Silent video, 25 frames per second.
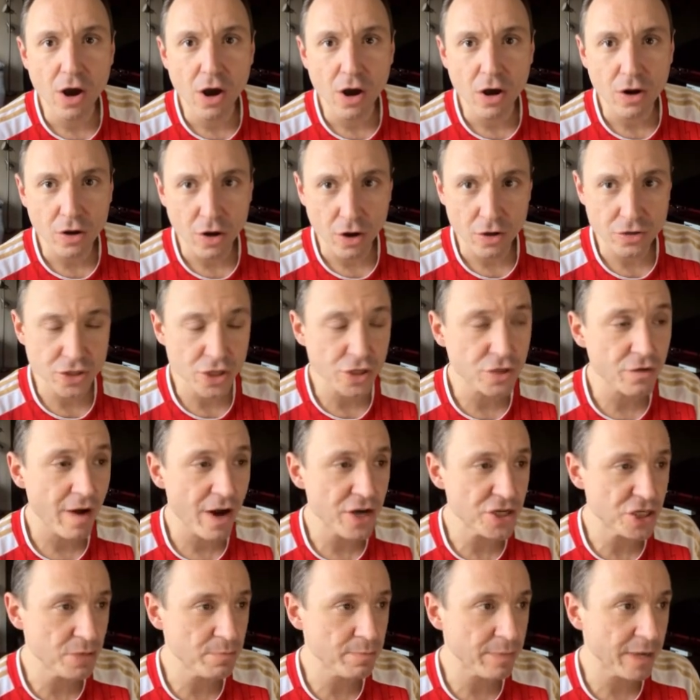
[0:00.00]

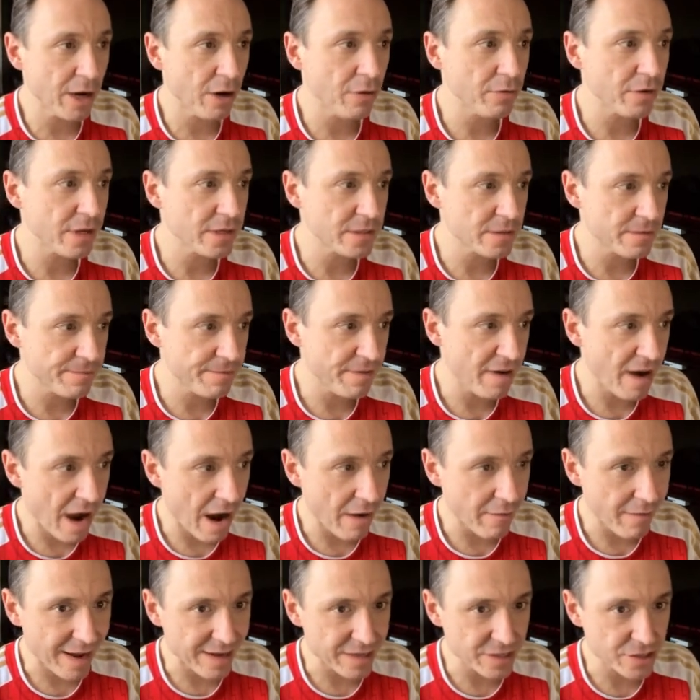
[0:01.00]
concentration build as
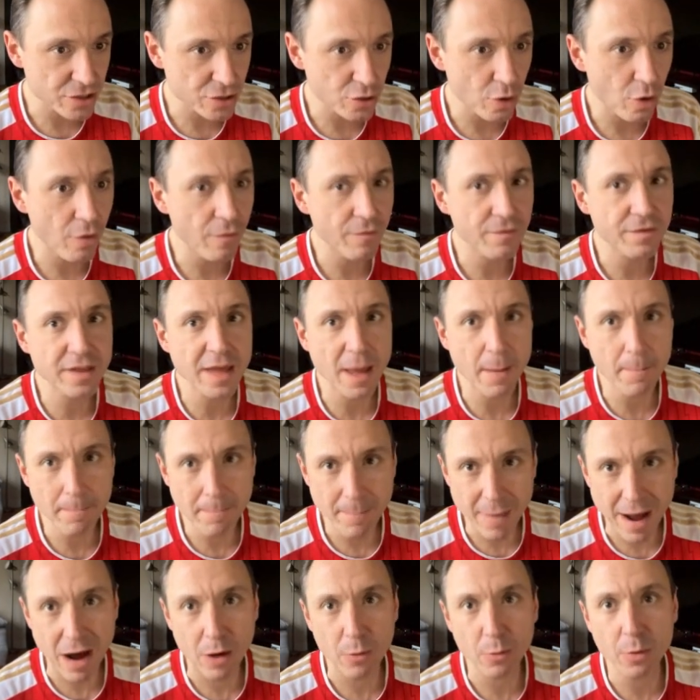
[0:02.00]
far as sort of the
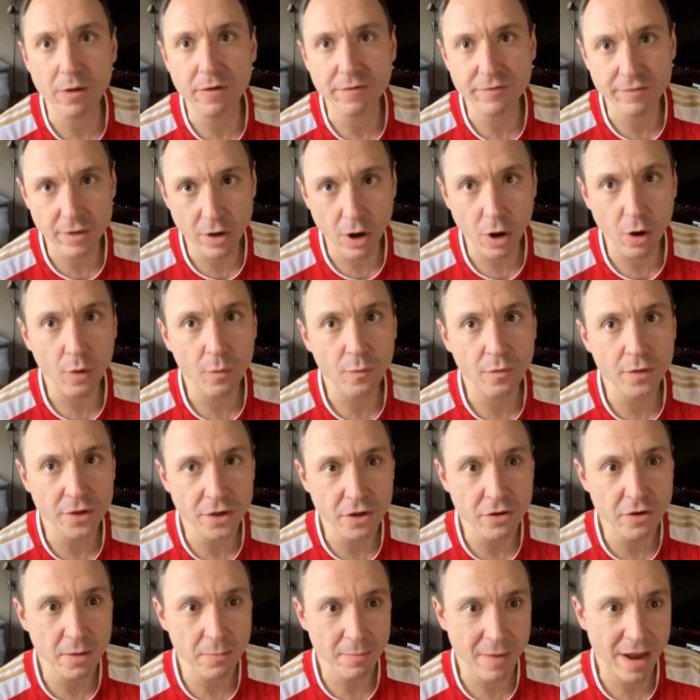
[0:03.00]
amount of gold that
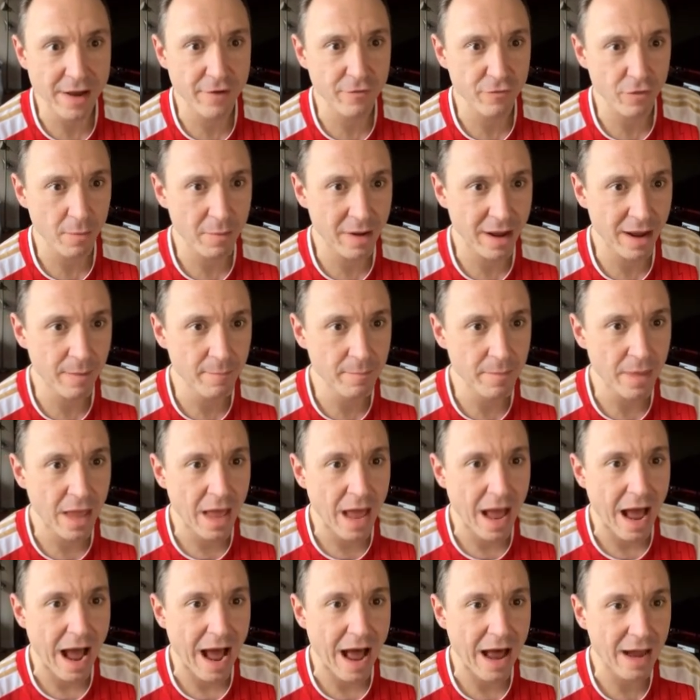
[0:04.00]
you can make from it
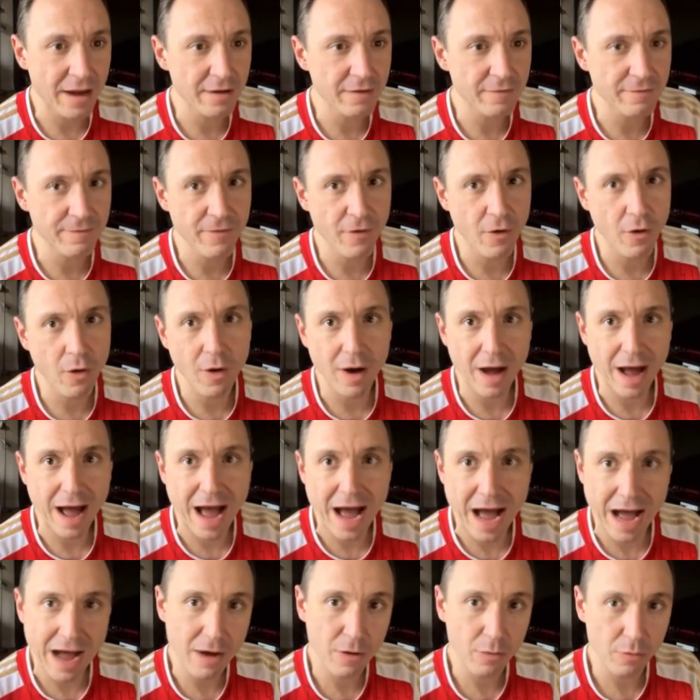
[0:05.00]
and for
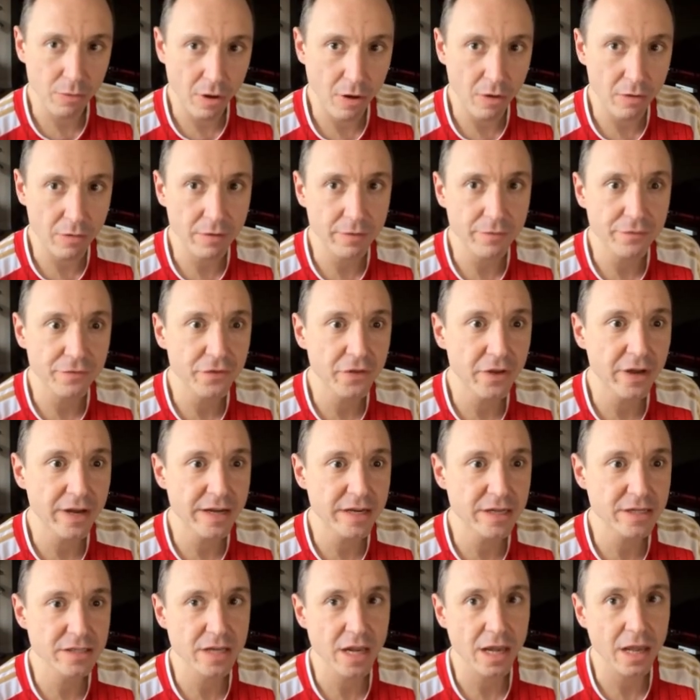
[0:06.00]
how long that
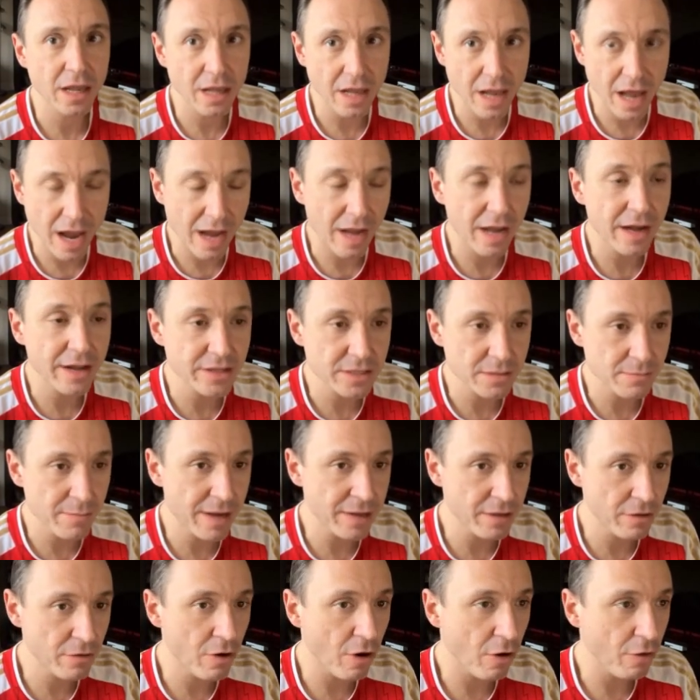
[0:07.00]
it's likely to make
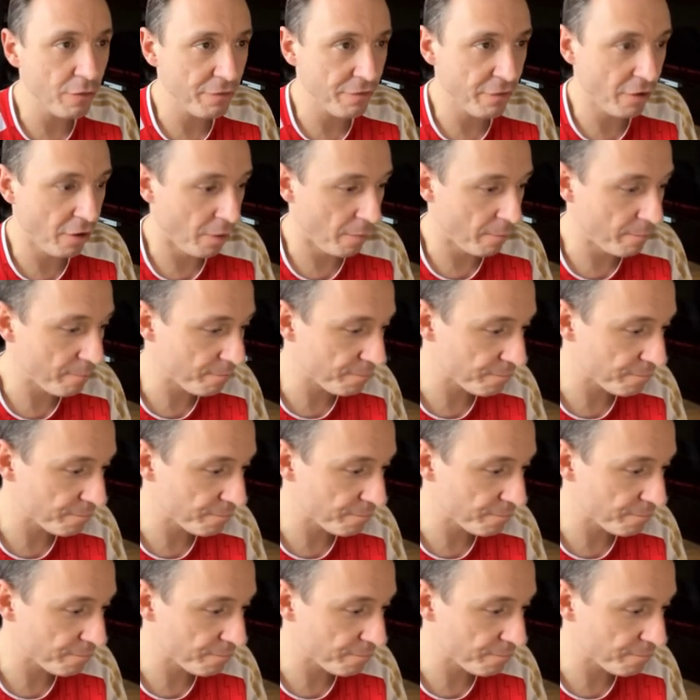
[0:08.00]
you gold for.